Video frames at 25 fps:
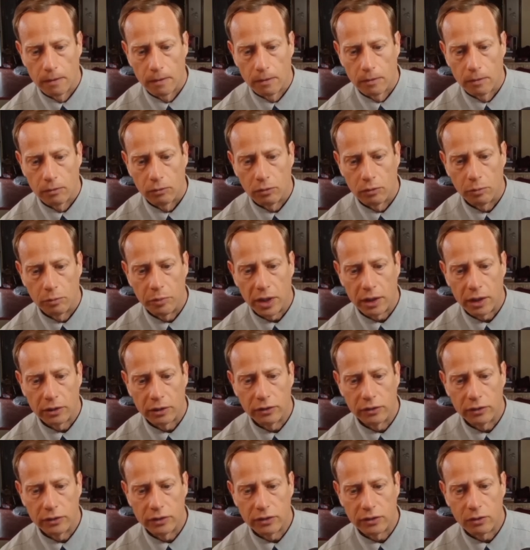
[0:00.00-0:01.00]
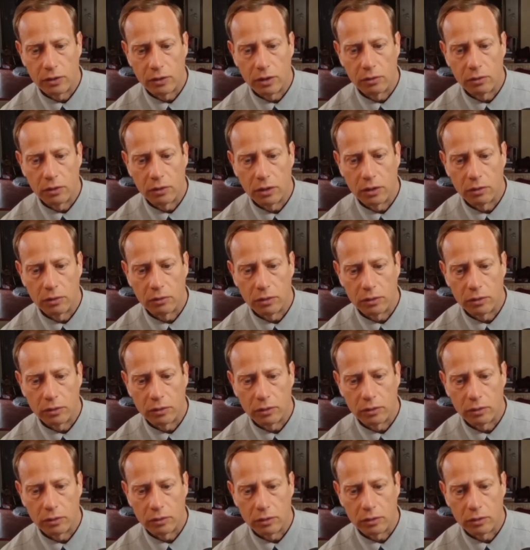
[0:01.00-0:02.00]
We're back to the square. We're in what?
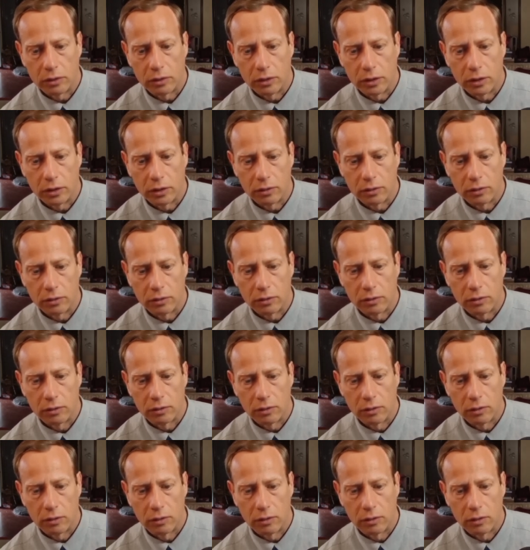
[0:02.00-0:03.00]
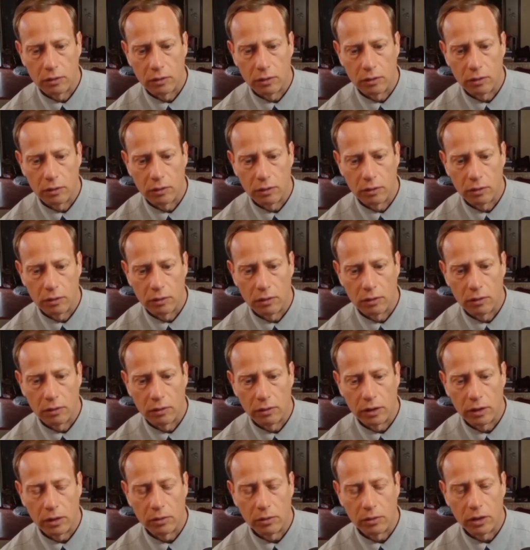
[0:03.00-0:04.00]
Click.
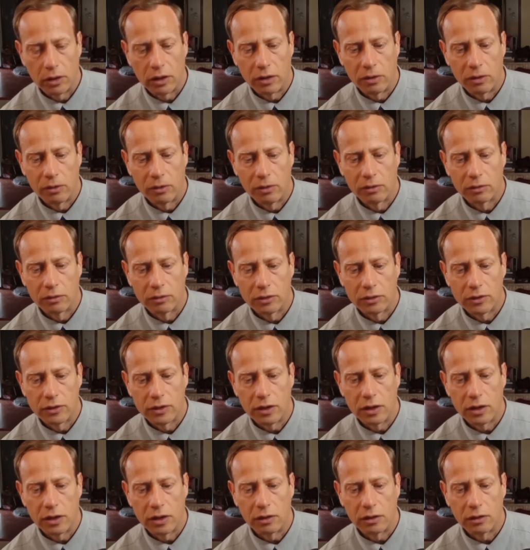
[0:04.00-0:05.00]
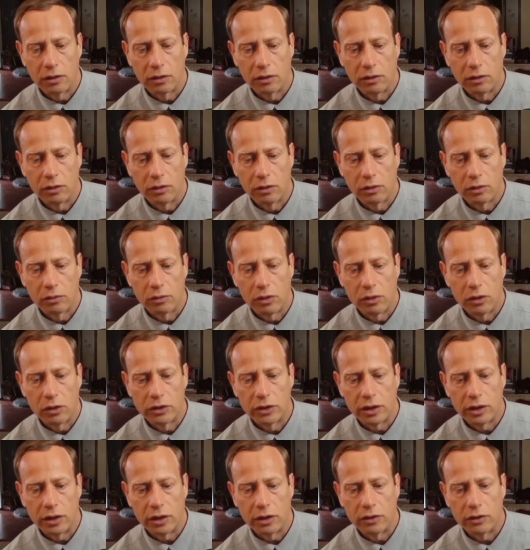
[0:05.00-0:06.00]
There we go. See, you can
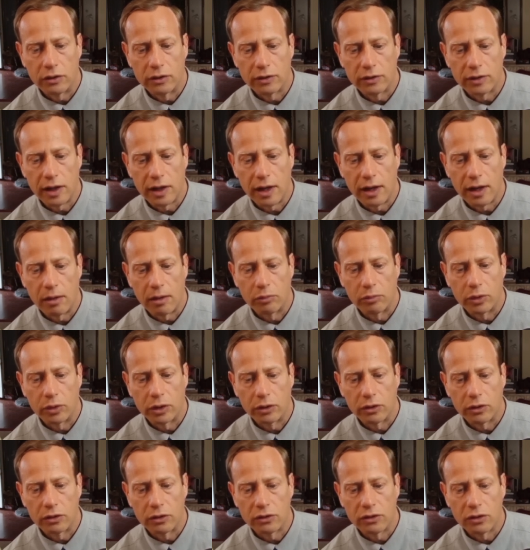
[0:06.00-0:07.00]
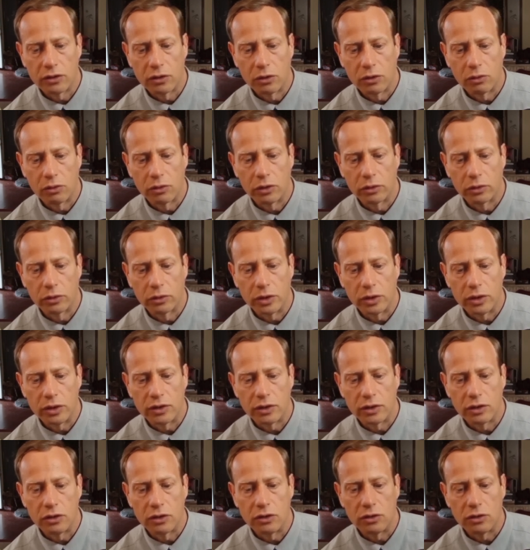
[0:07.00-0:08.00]
rotate in this app, but there's no real
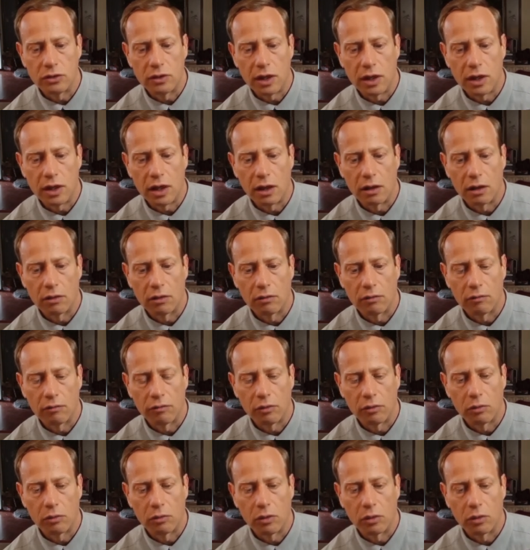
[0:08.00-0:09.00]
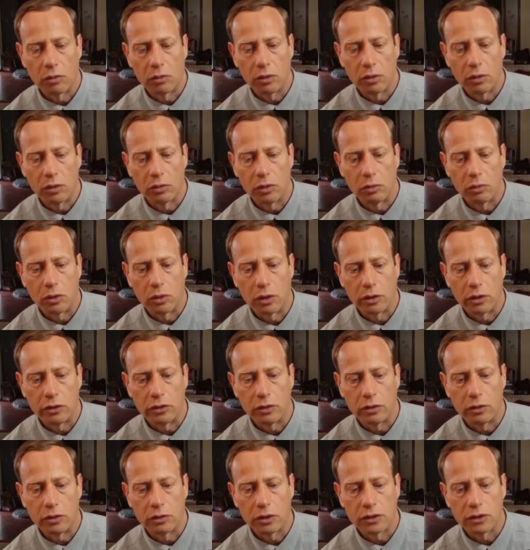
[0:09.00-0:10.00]
reason to do that for what we would want to
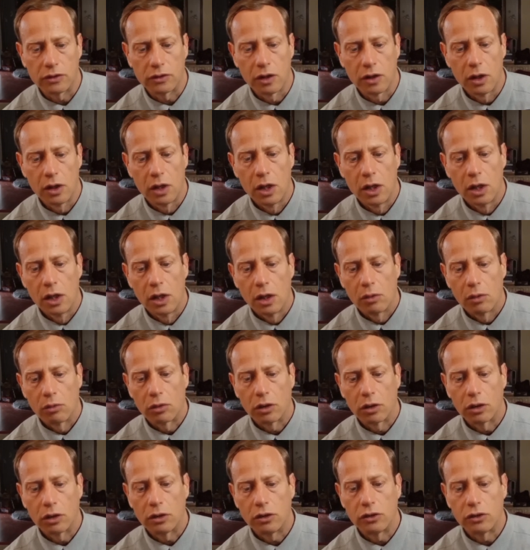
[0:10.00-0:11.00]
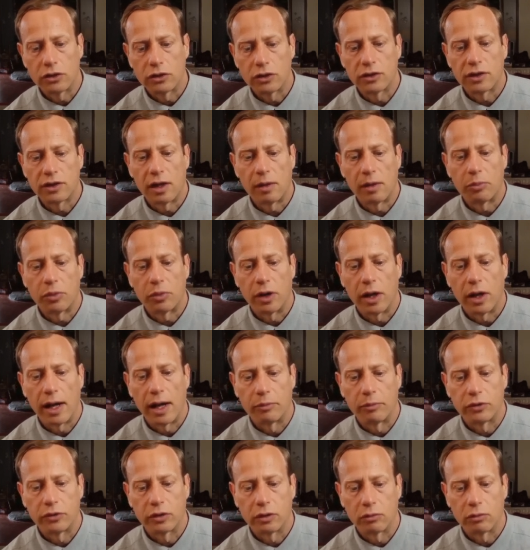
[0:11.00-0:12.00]
do because we're going to use a separate
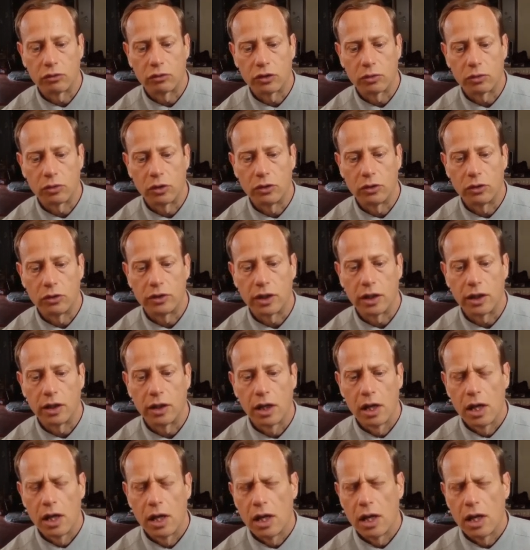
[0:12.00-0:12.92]
app to rotate.